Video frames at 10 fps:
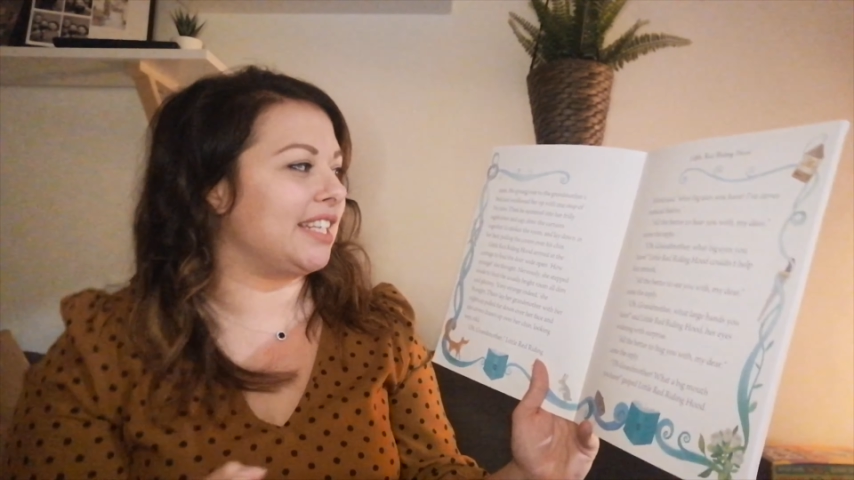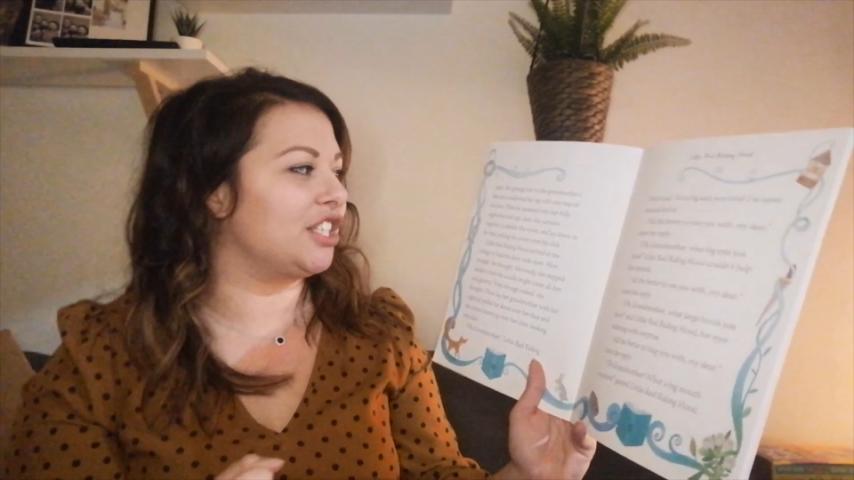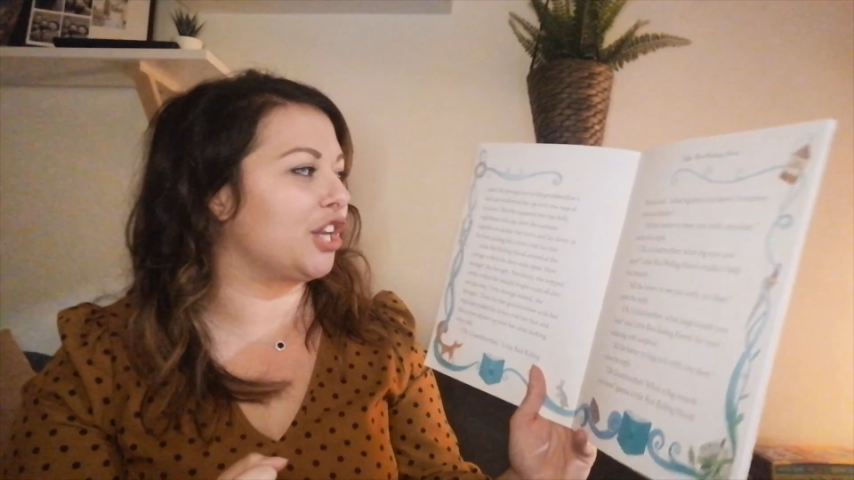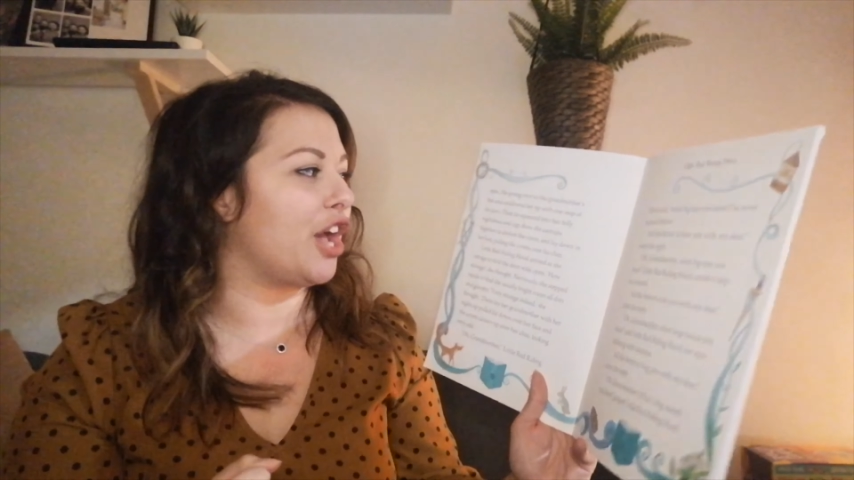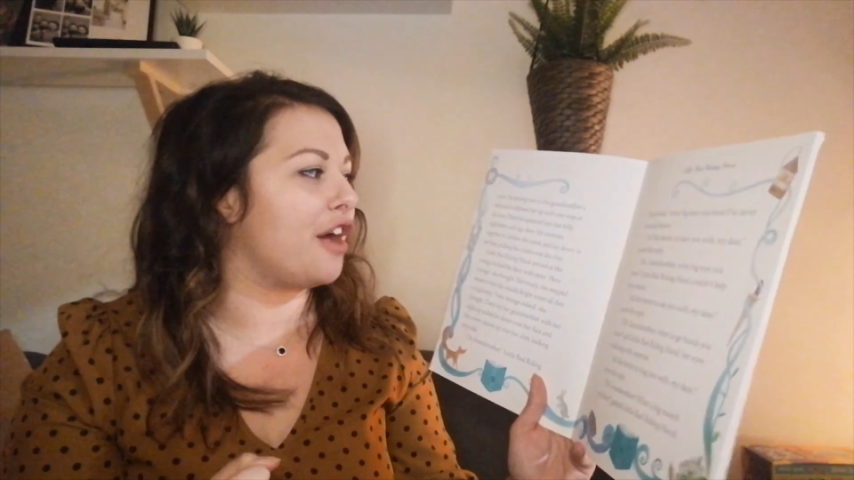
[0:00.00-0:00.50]

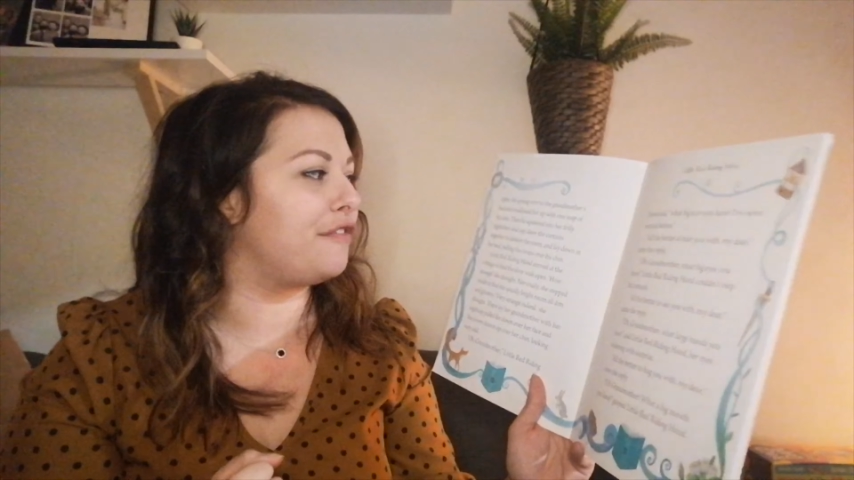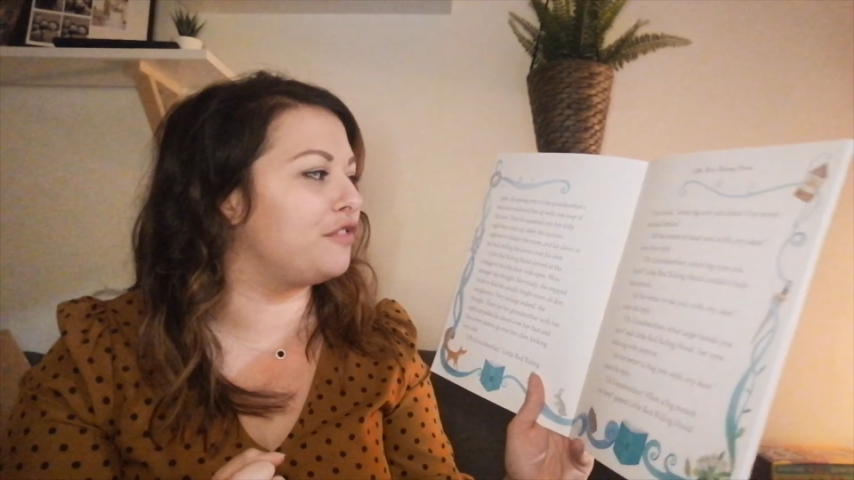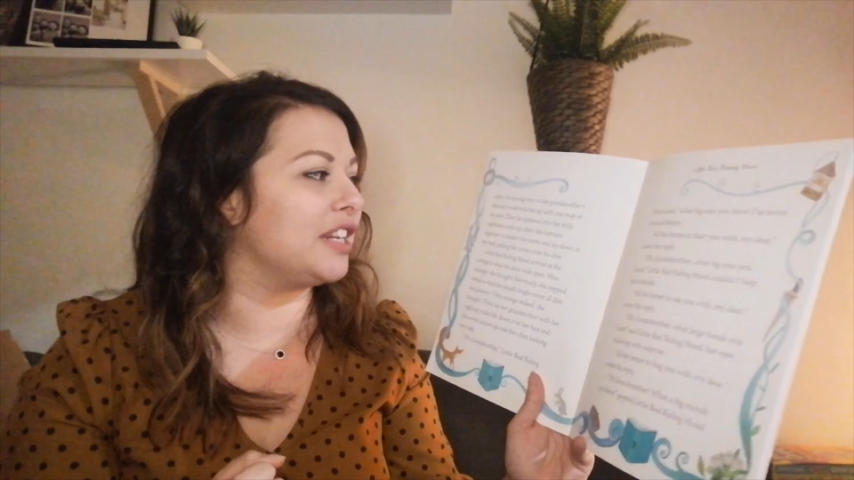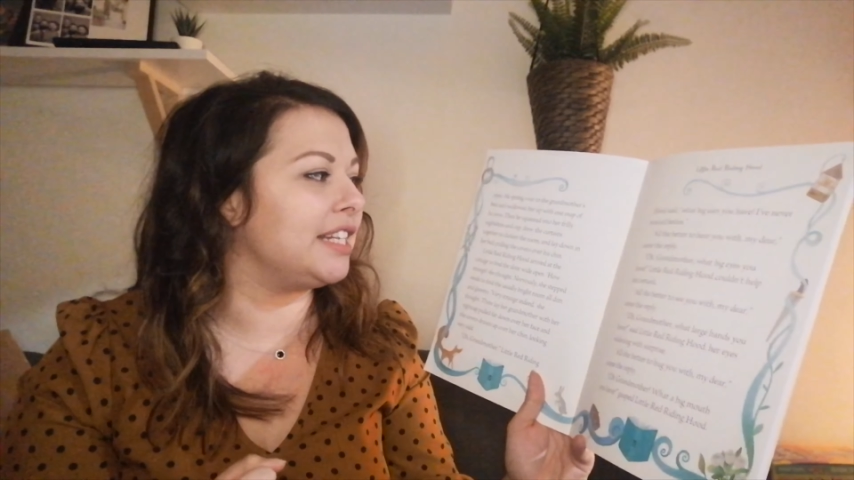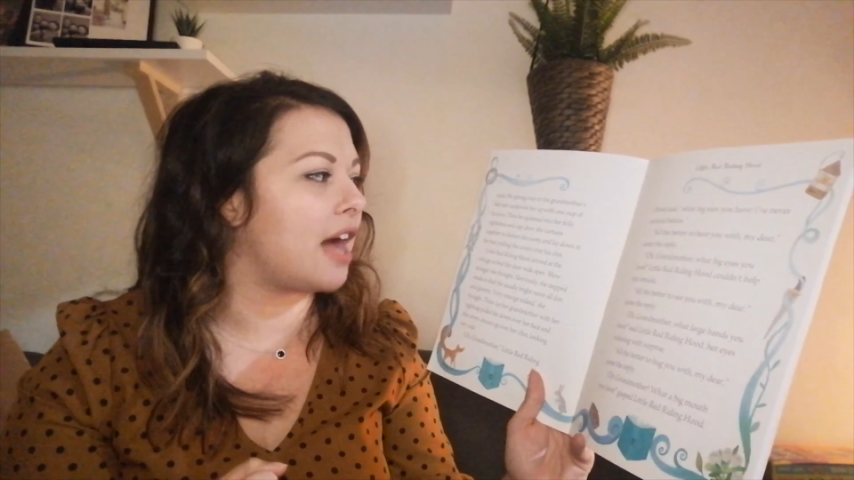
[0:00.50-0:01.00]
into her
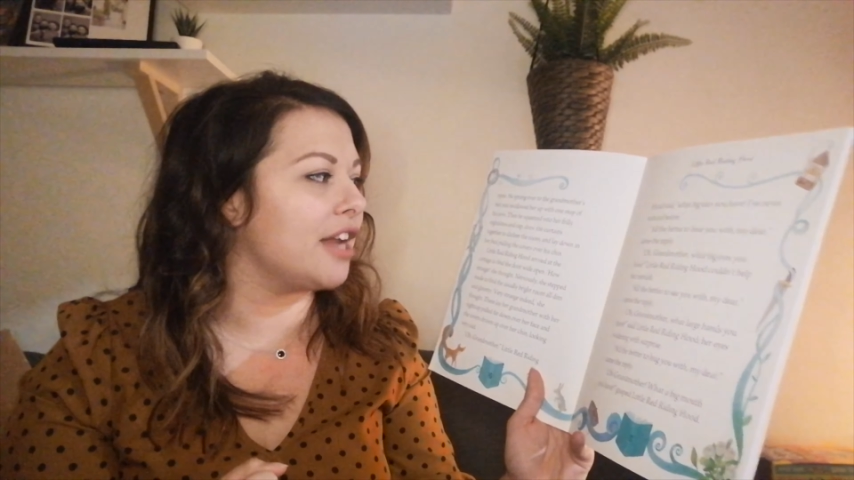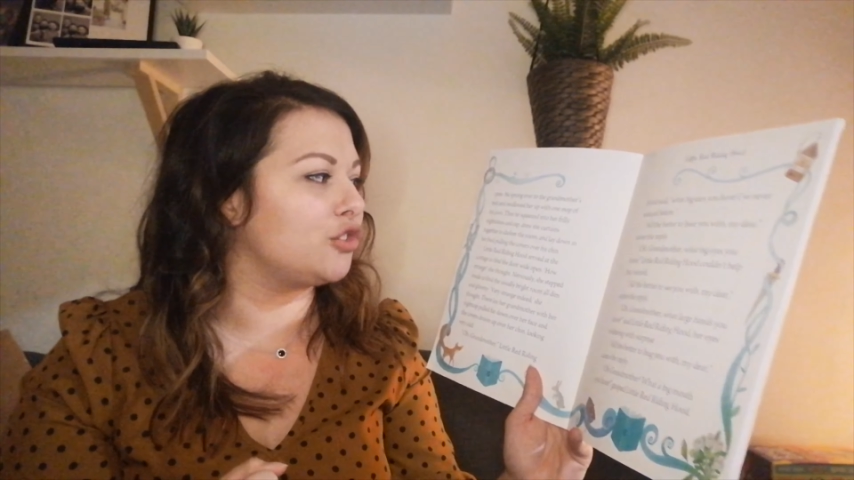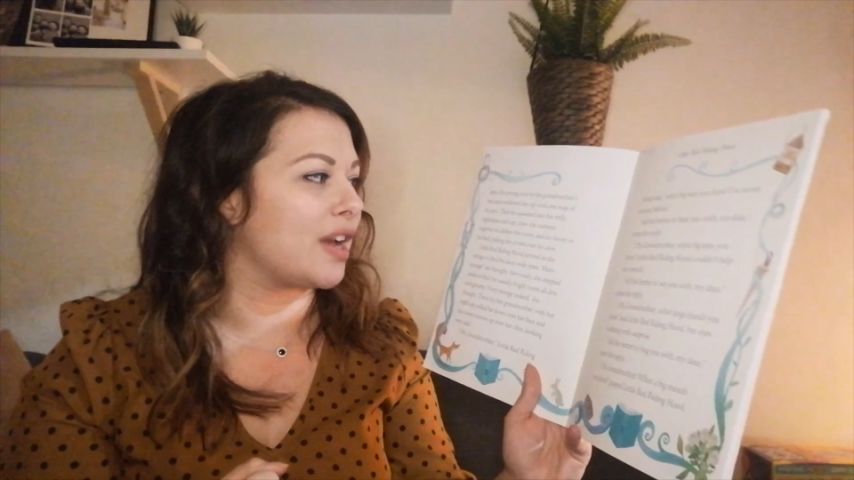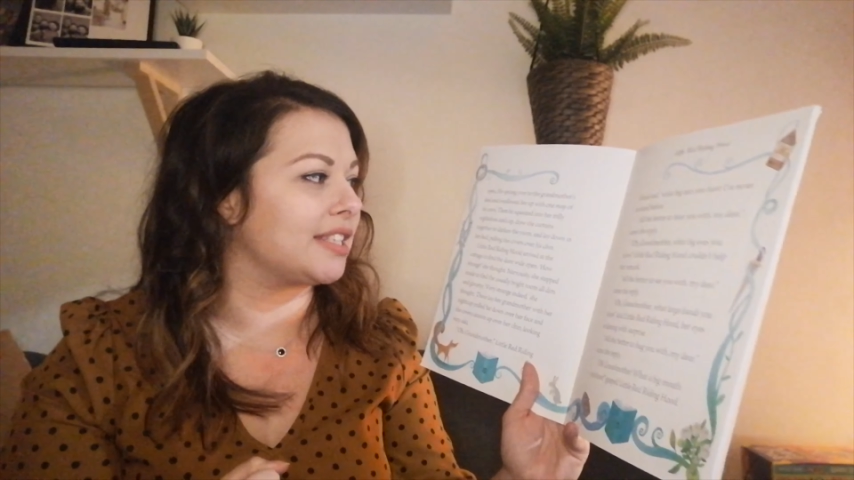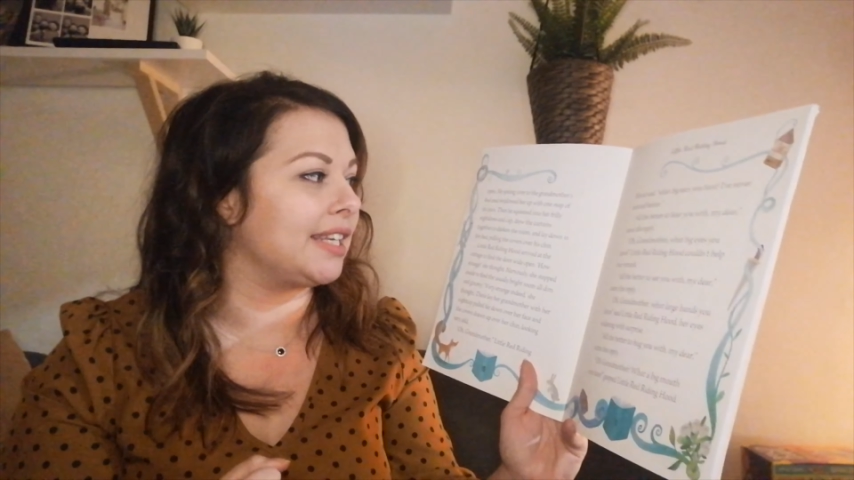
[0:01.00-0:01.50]
frilly
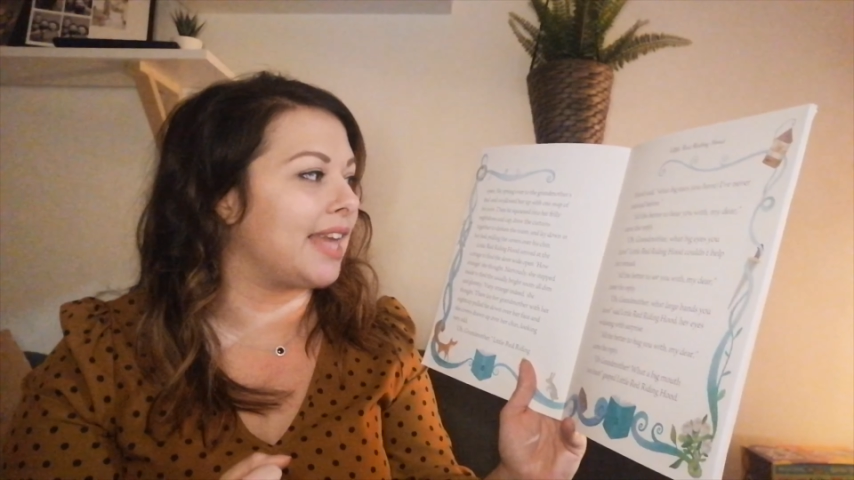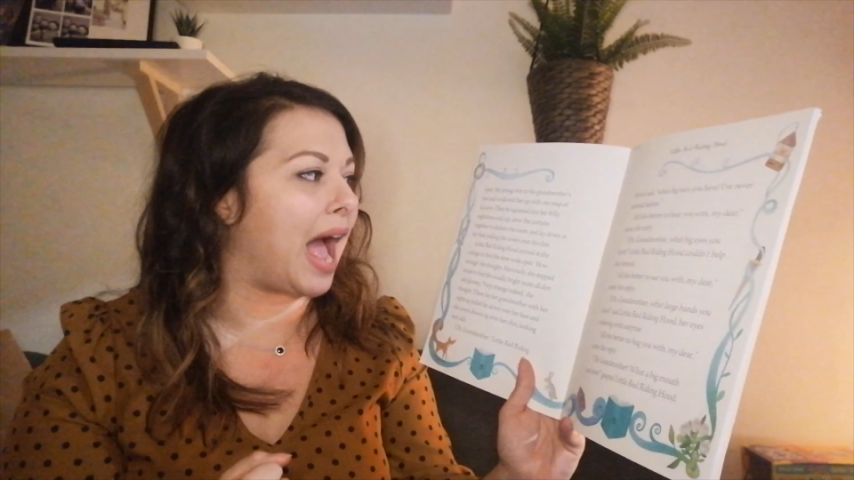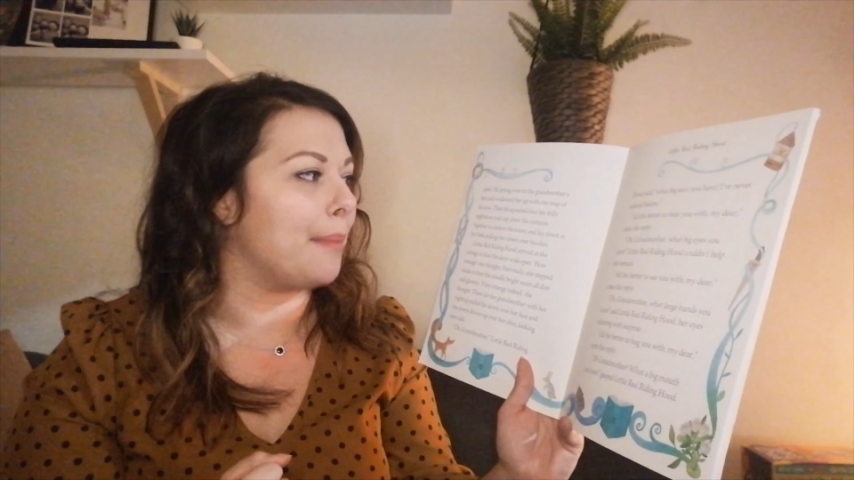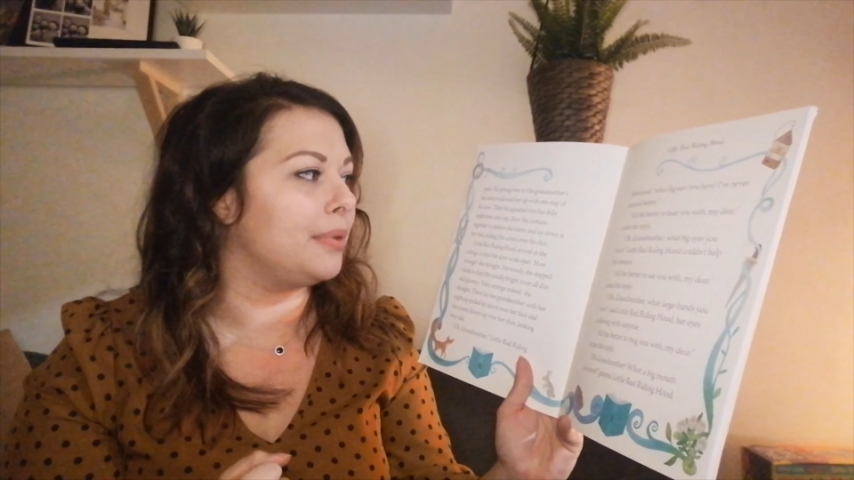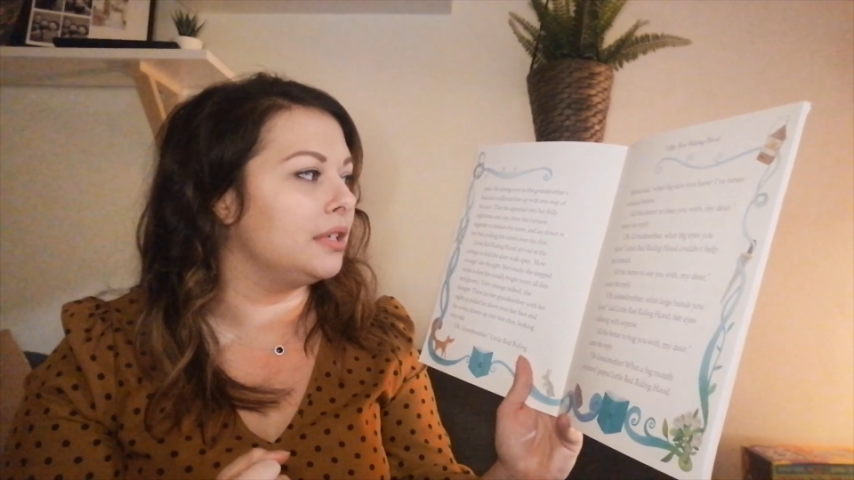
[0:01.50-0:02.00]
nightdress and
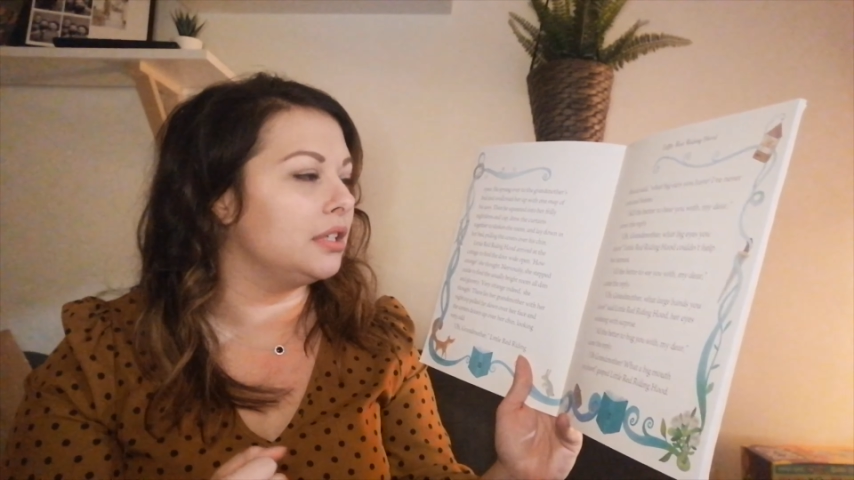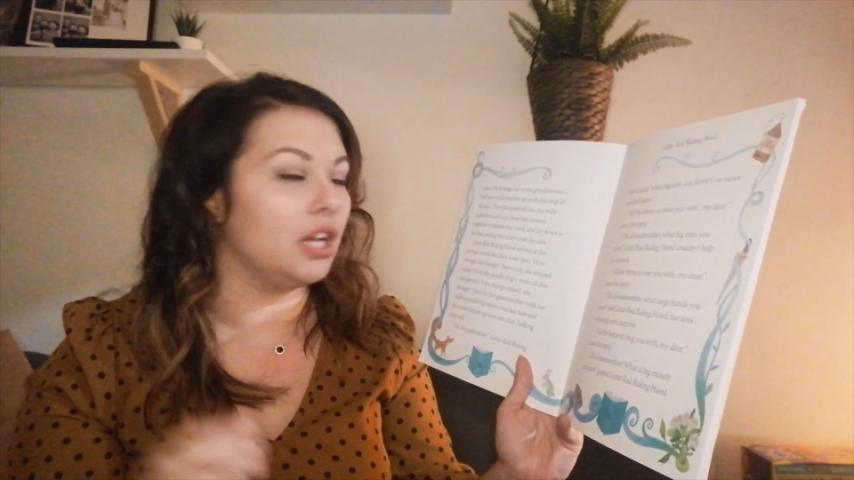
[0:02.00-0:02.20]
cap,